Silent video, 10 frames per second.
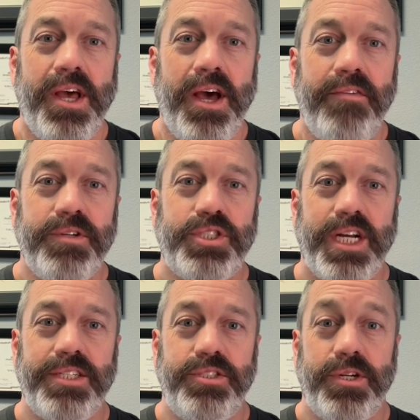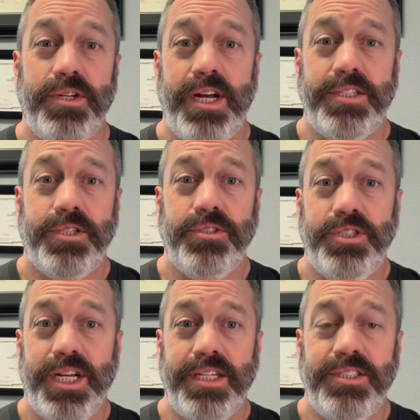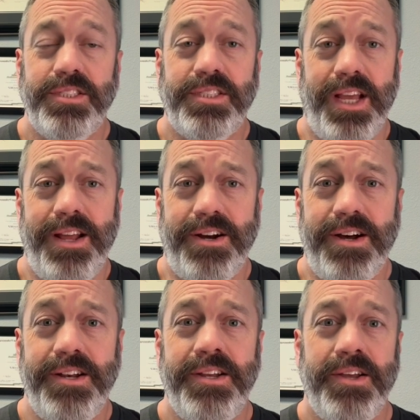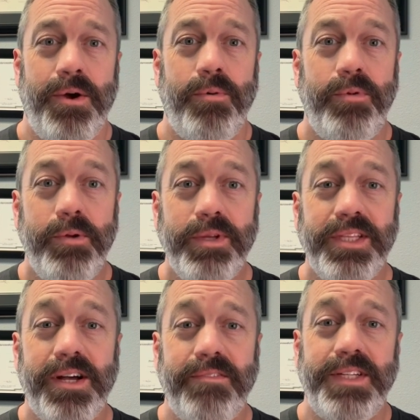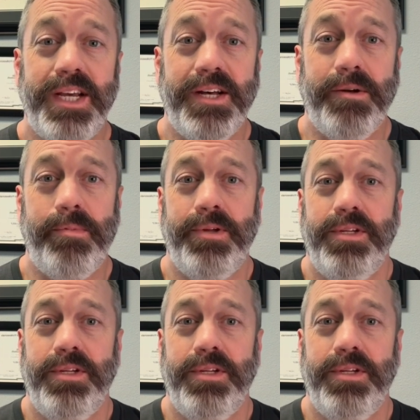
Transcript: of your child's neurological challenges head on, we would love to help.